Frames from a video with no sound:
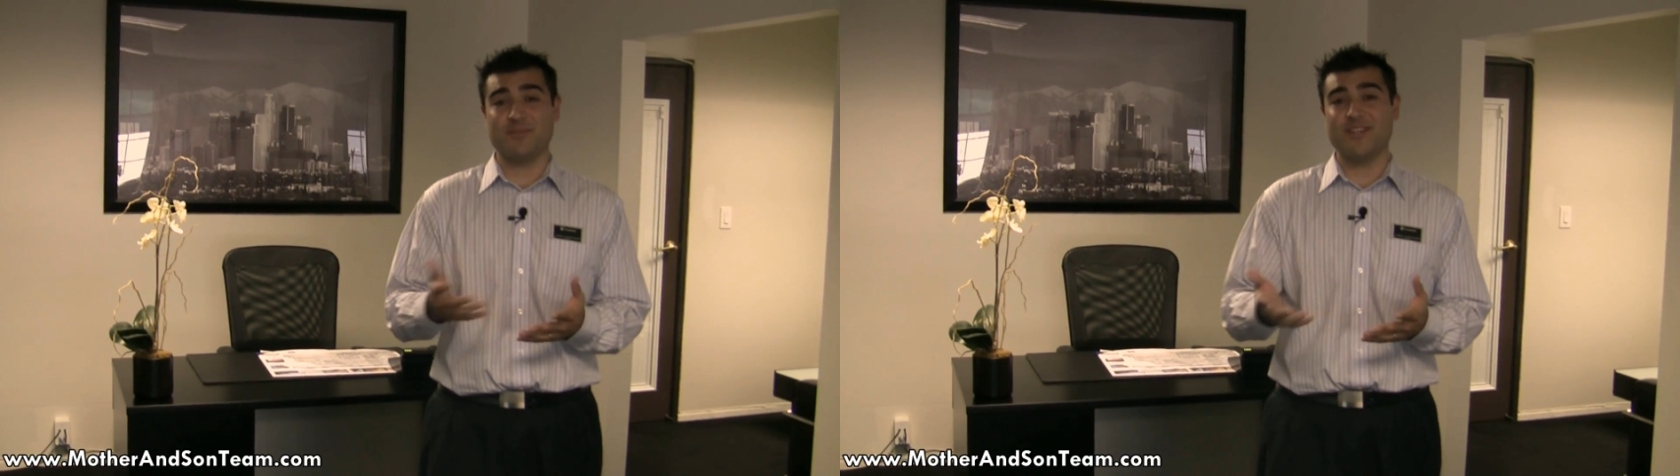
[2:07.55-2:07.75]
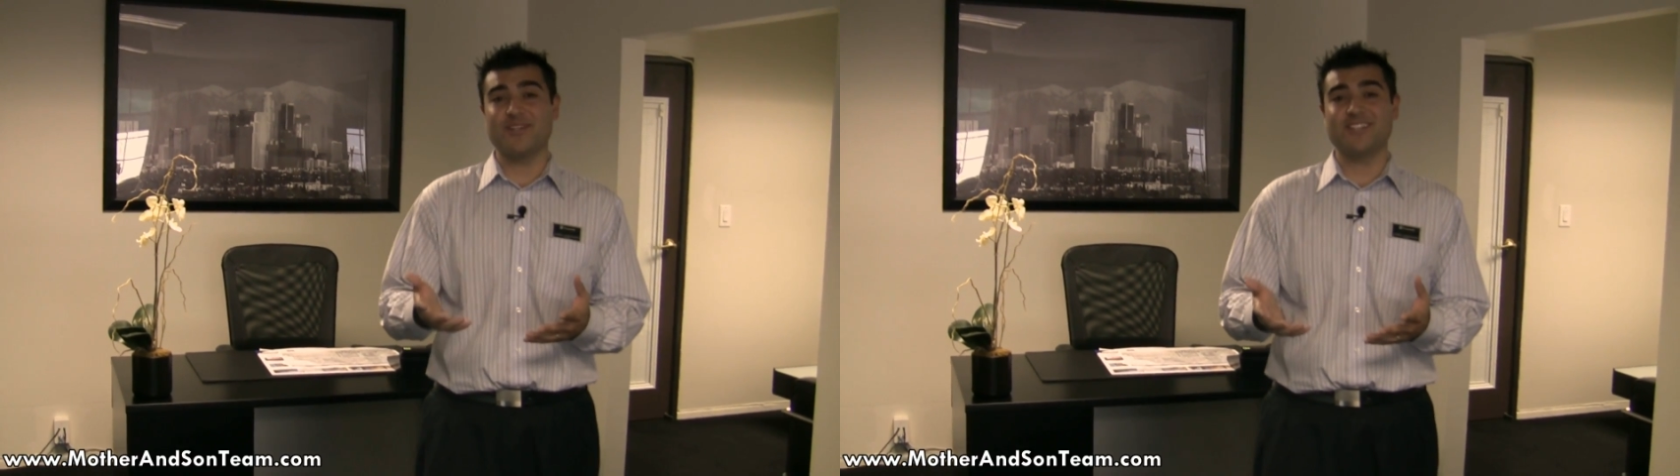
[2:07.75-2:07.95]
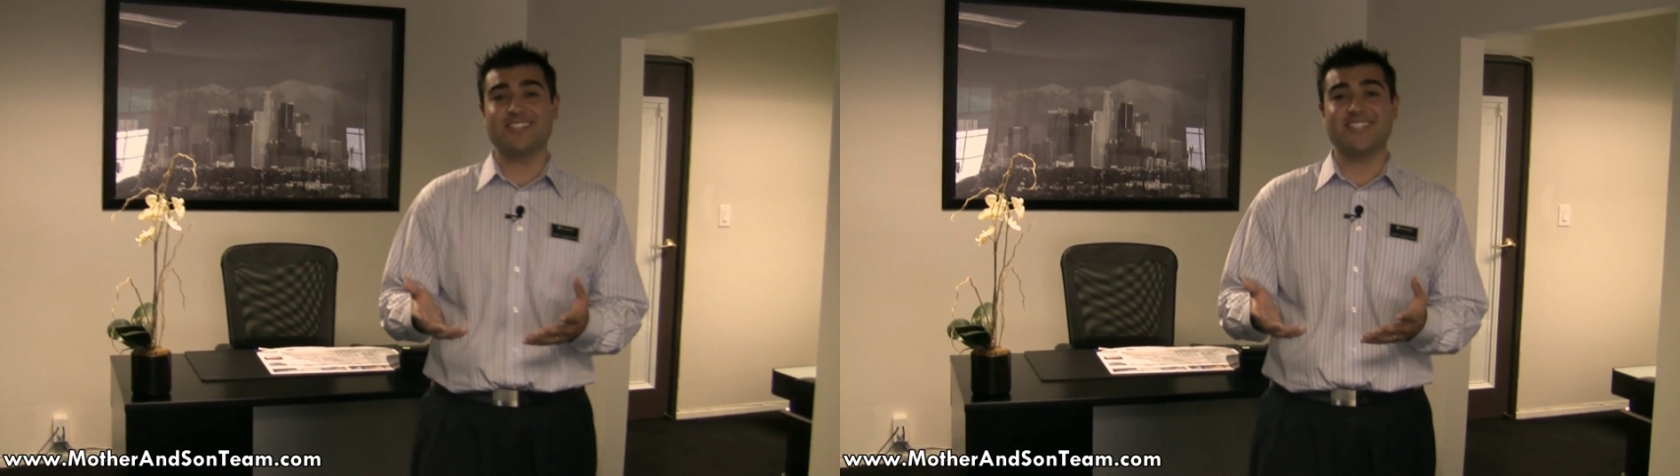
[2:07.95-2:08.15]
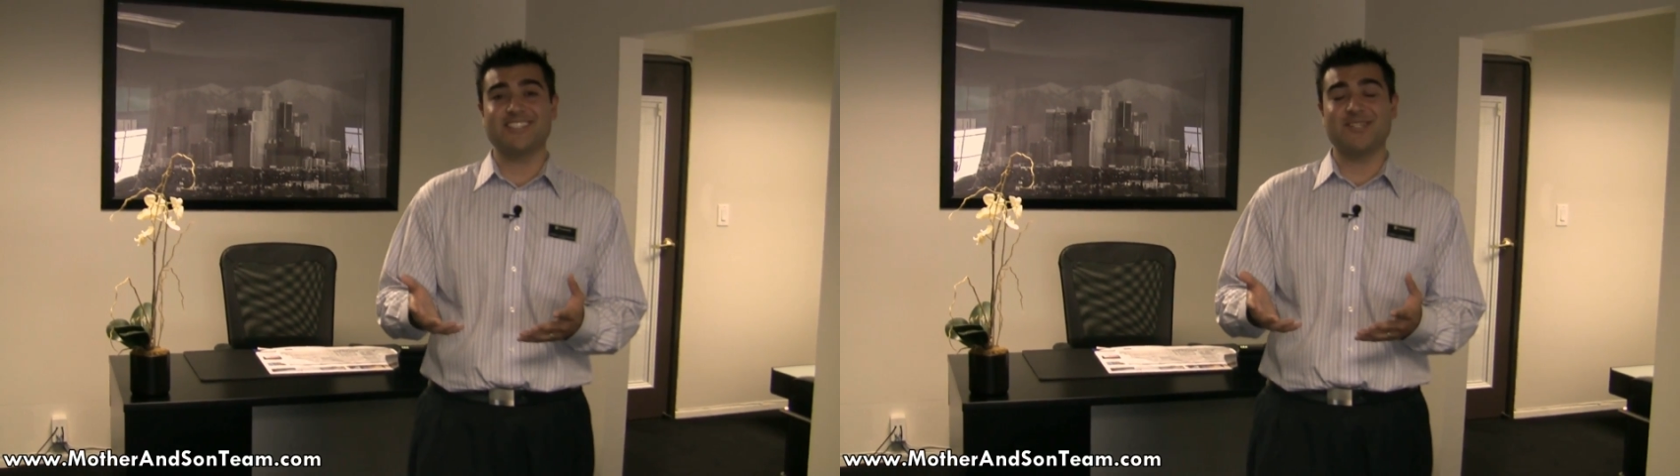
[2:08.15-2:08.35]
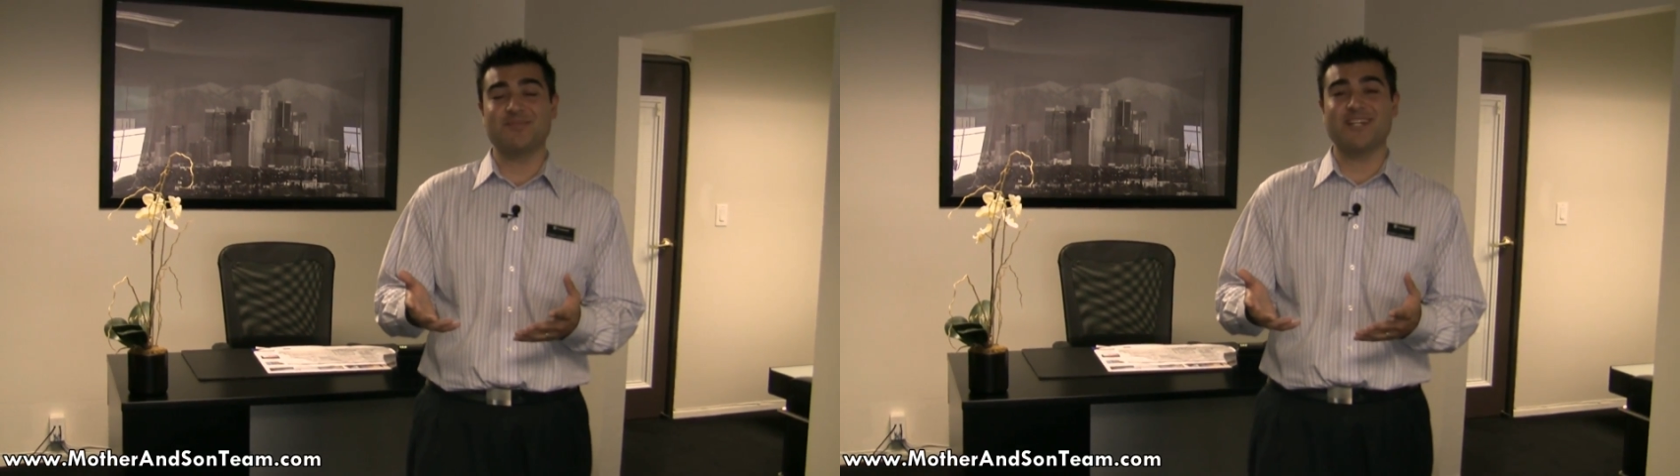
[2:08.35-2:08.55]

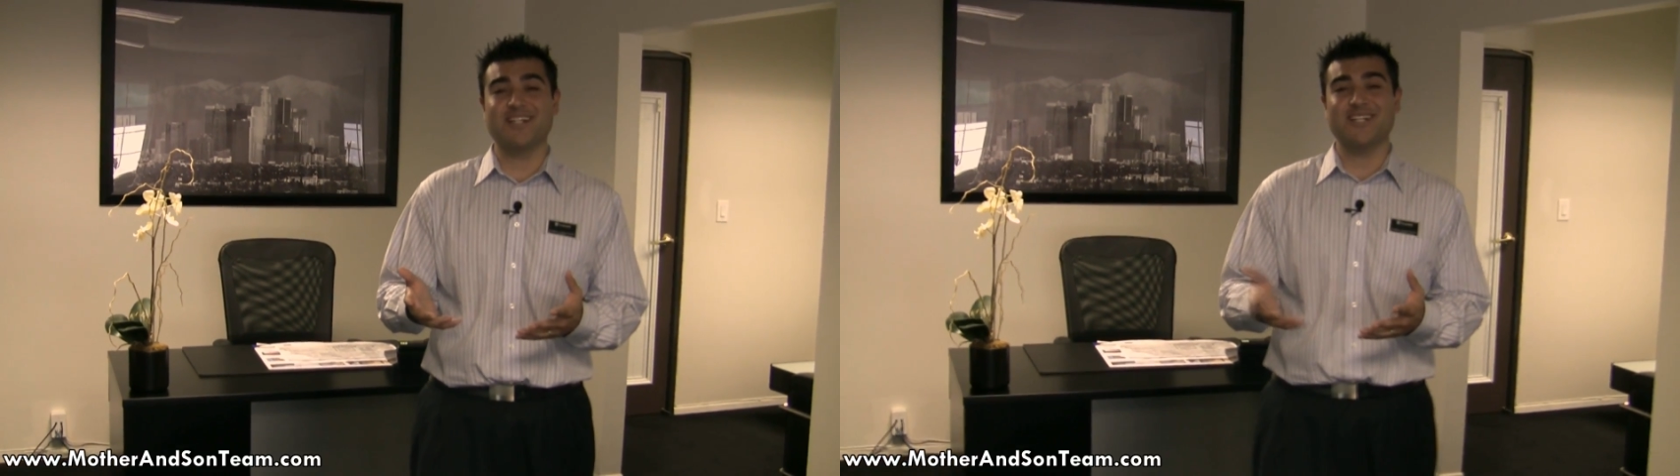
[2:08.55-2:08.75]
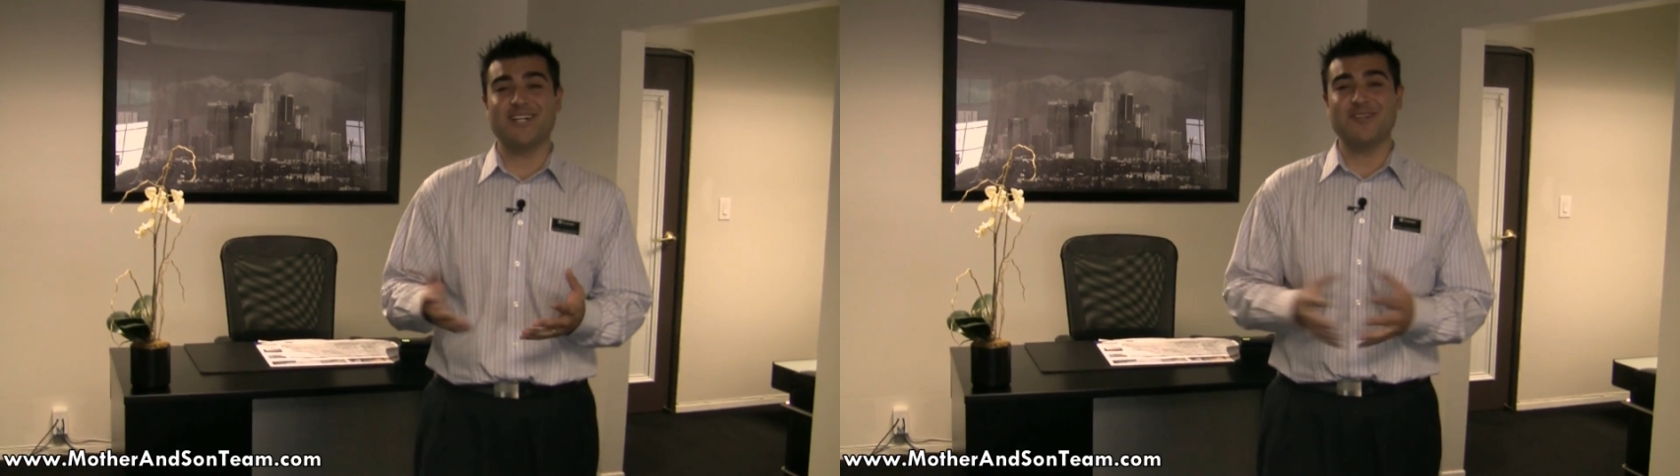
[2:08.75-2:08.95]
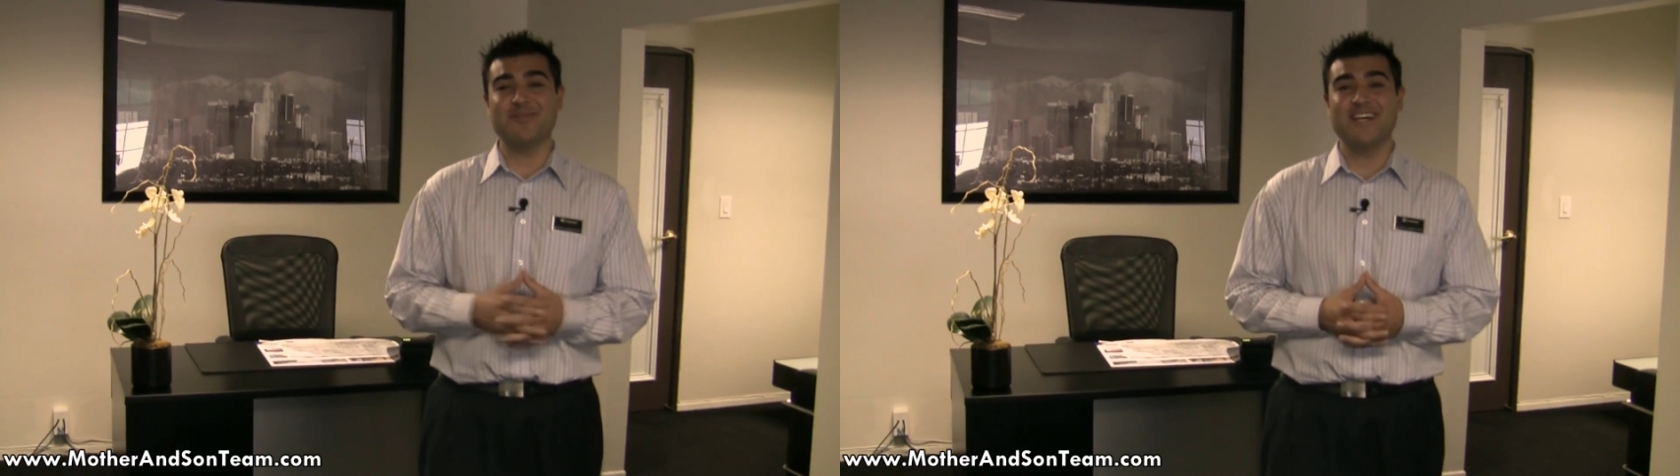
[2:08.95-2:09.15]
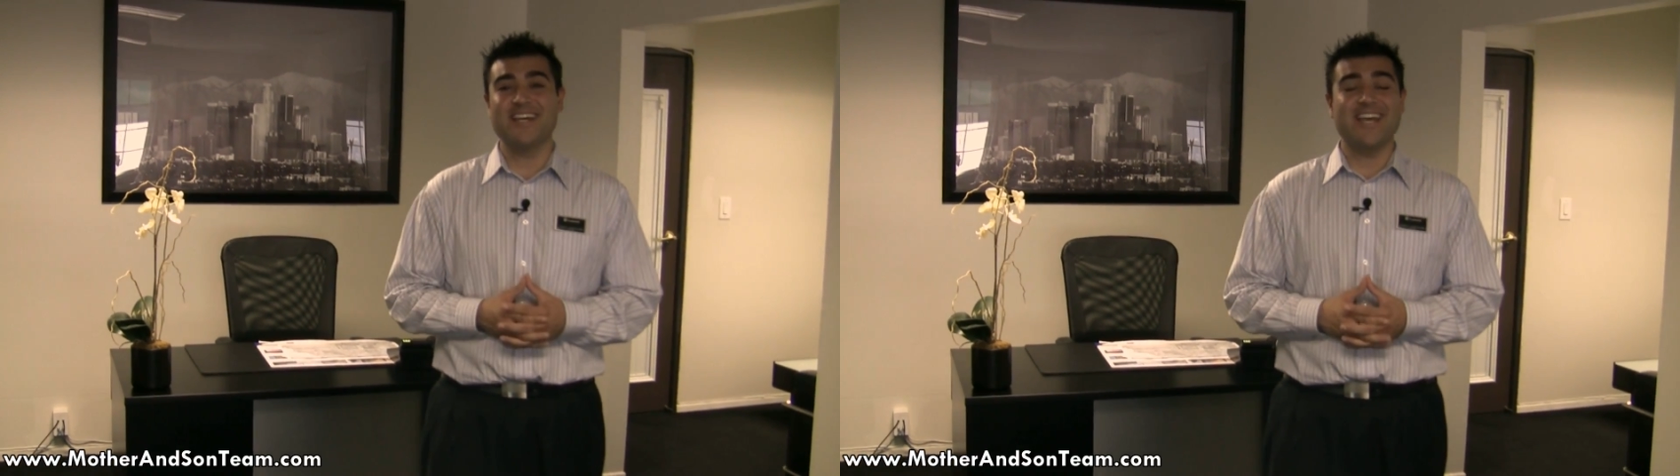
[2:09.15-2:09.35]
MotherAndSonTeam.com,